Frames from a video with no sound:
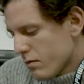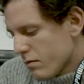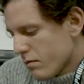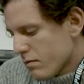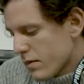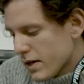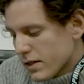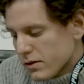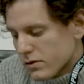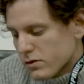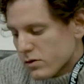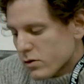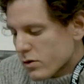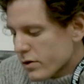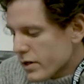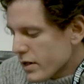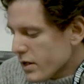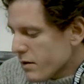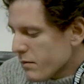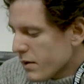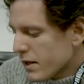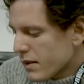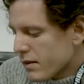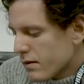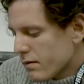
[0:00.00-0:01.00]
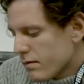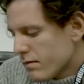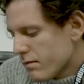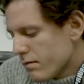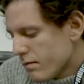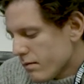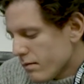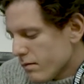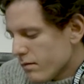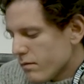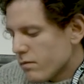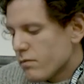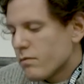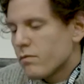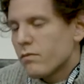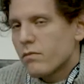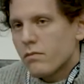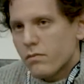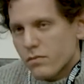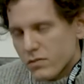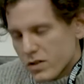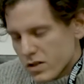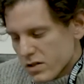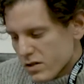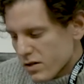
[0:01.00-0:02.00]
my story, but
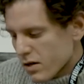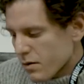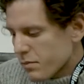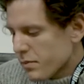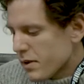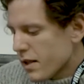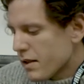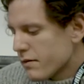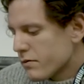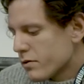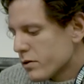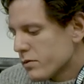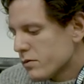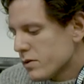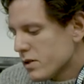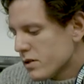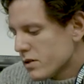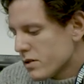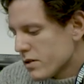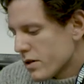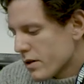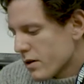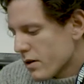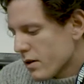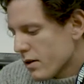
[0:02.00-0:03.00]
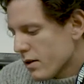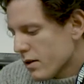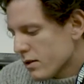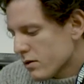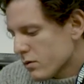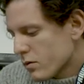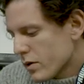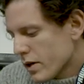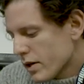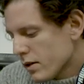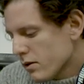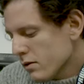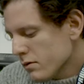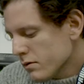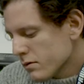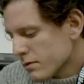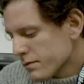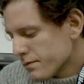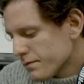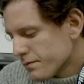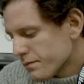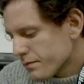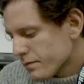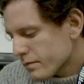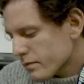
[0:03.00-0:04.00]
digital platforms in general as well.
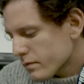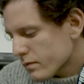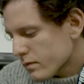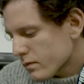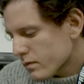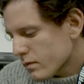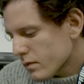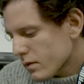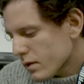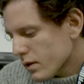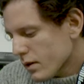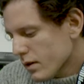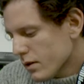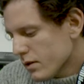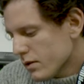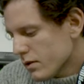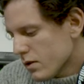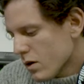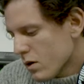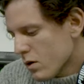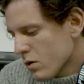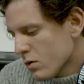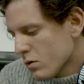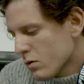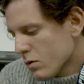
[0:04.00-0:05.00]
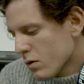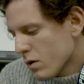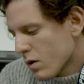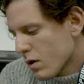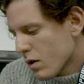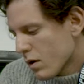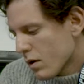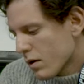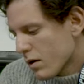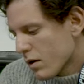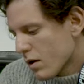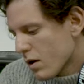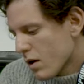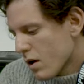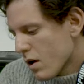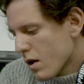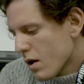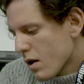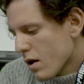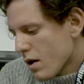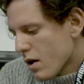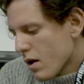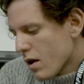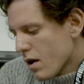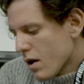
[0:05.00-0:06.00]
So
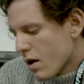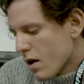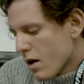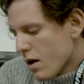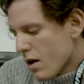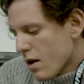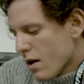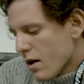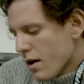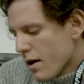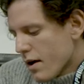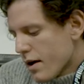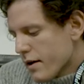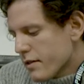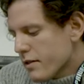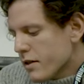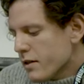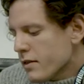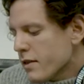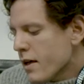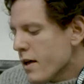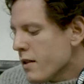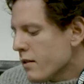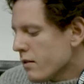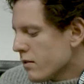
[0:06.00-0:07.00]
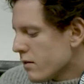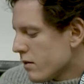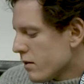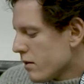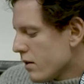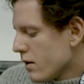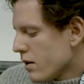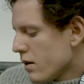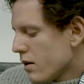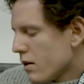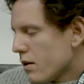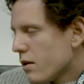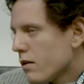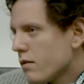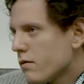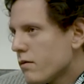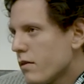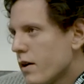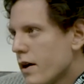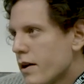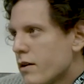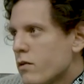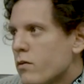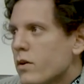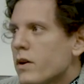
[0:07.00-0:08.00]
I think that
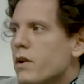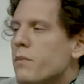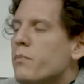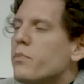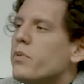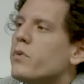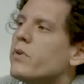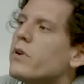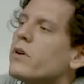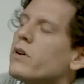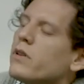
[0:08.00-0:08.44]
I don't want to put